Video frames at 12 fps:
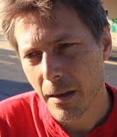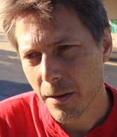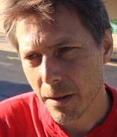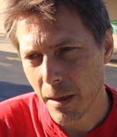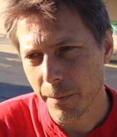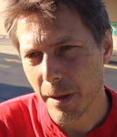
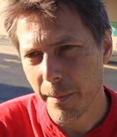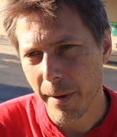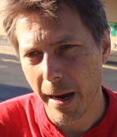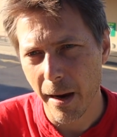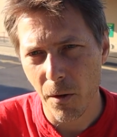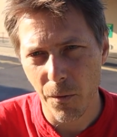simply
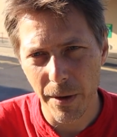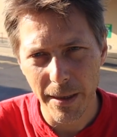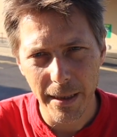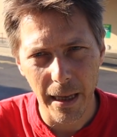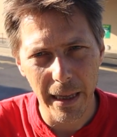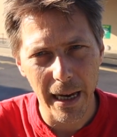by
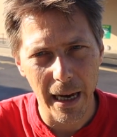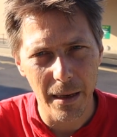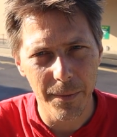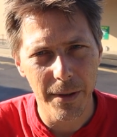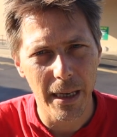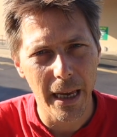reselling
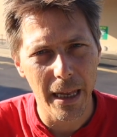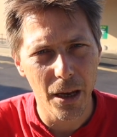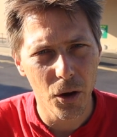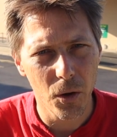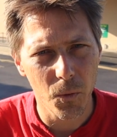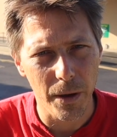items they get
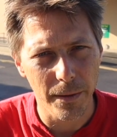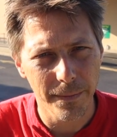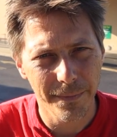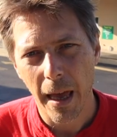at Goodwill.